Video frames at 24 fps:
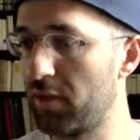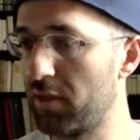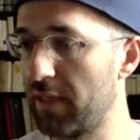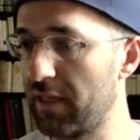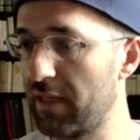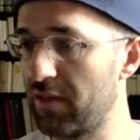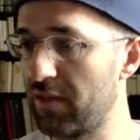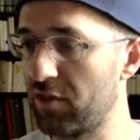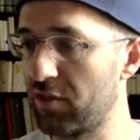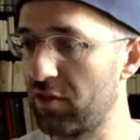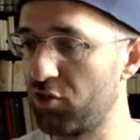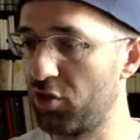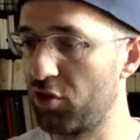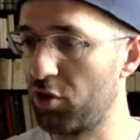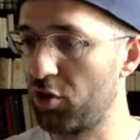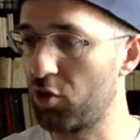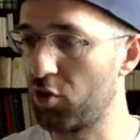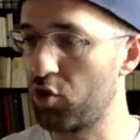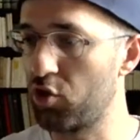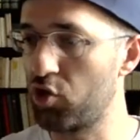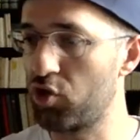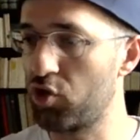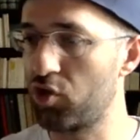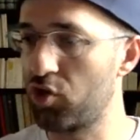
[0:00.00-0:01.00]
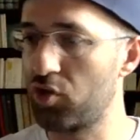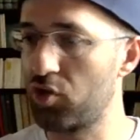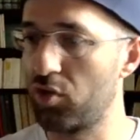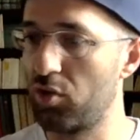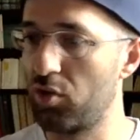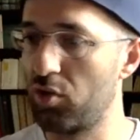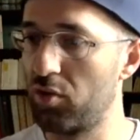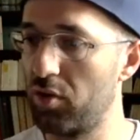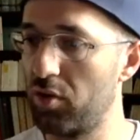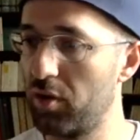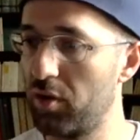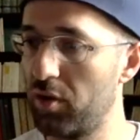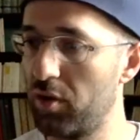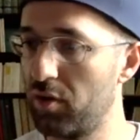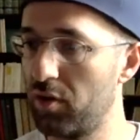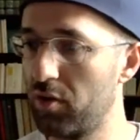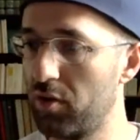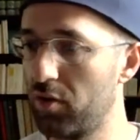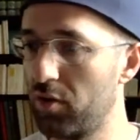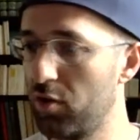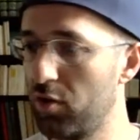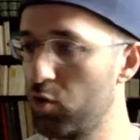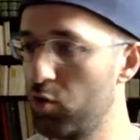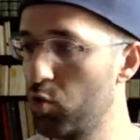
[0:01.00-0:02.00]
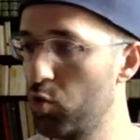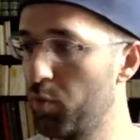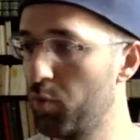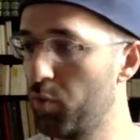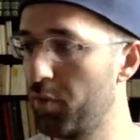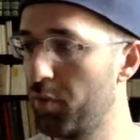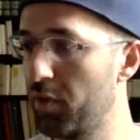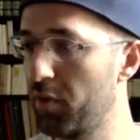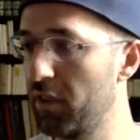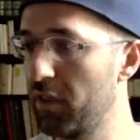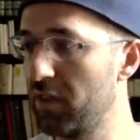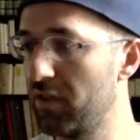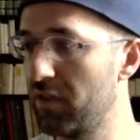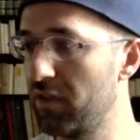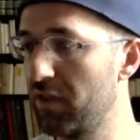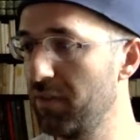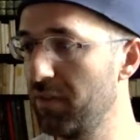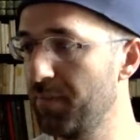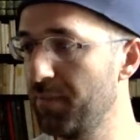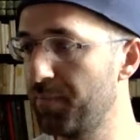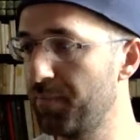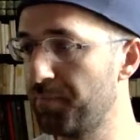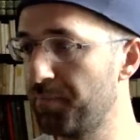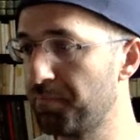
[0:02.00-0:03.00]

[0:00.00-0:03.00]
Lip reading: It's actually not super easy.